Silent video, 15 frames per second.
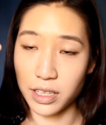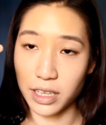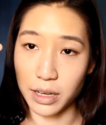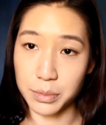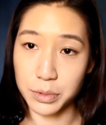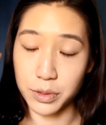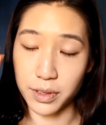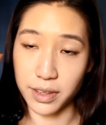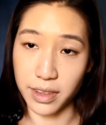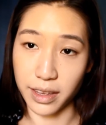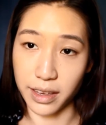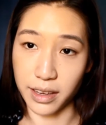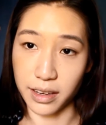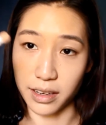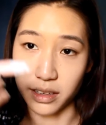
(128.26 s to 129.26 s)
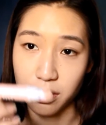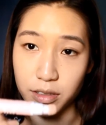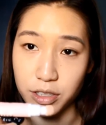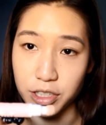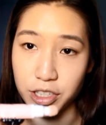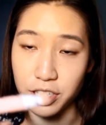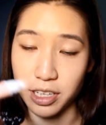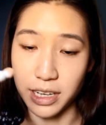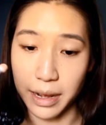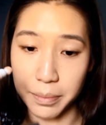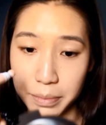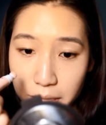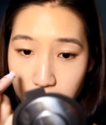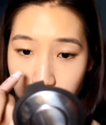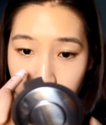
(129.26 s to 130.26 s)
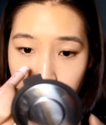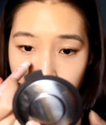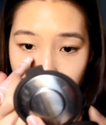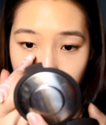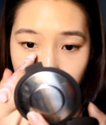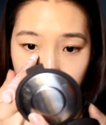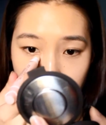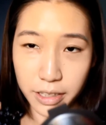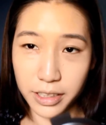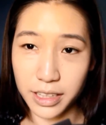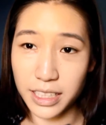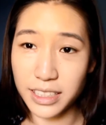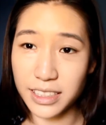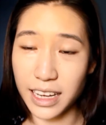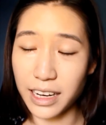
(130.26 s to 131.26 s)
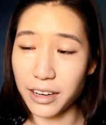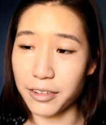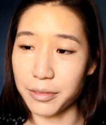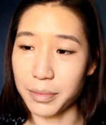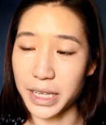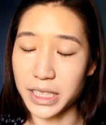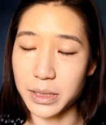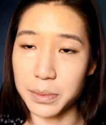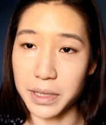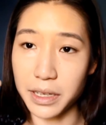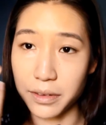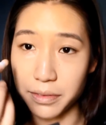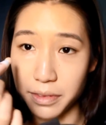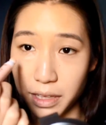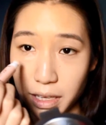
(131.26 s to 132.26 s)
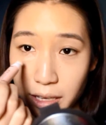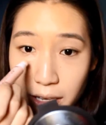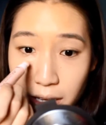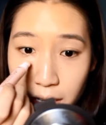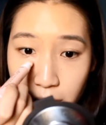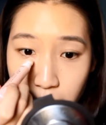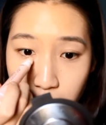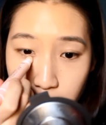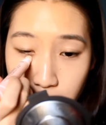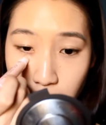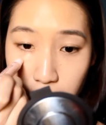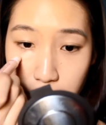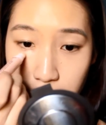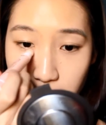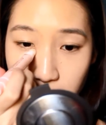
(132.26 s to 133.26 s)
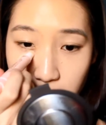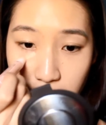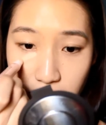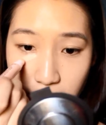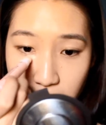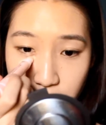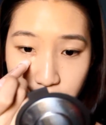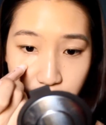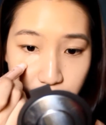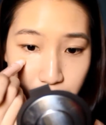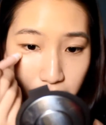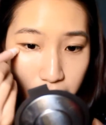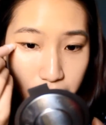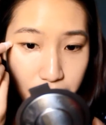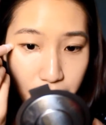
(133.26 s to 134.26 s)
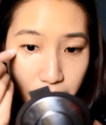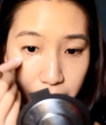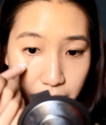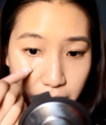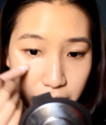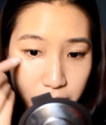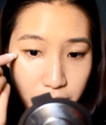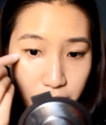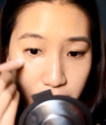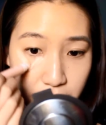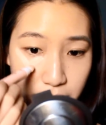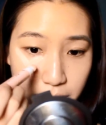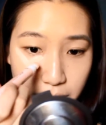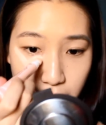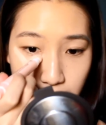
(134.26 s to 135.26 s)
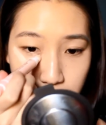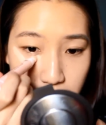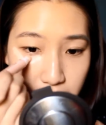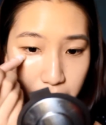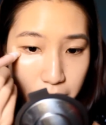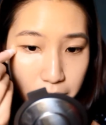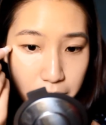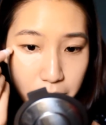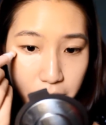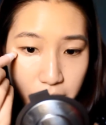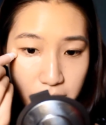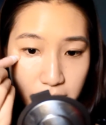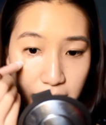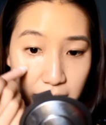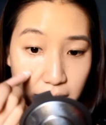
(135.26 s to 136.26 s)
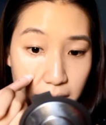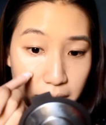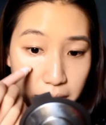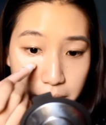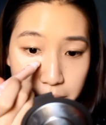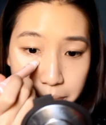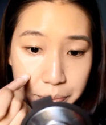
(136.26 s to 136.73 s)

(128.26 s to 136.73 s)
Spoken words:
Comes with like a cushion applicator. This kind of reminds me of the Maybelline Age Rewind Foundation. I mean, concealer.